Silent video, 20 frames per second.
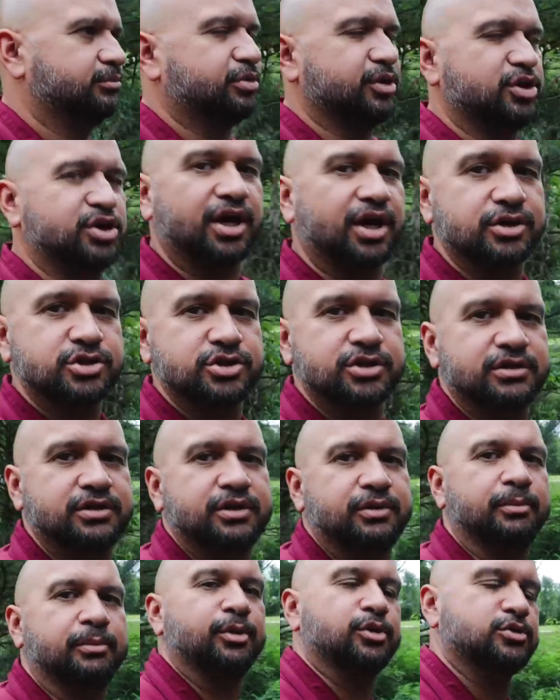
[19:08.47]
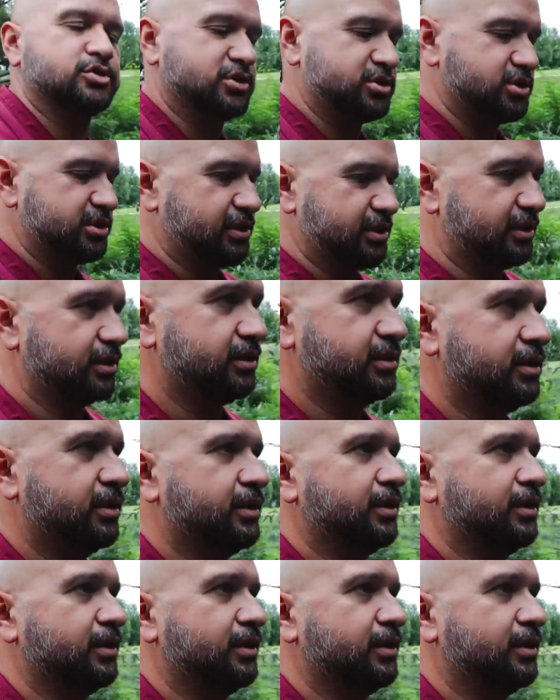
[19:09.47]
production emergency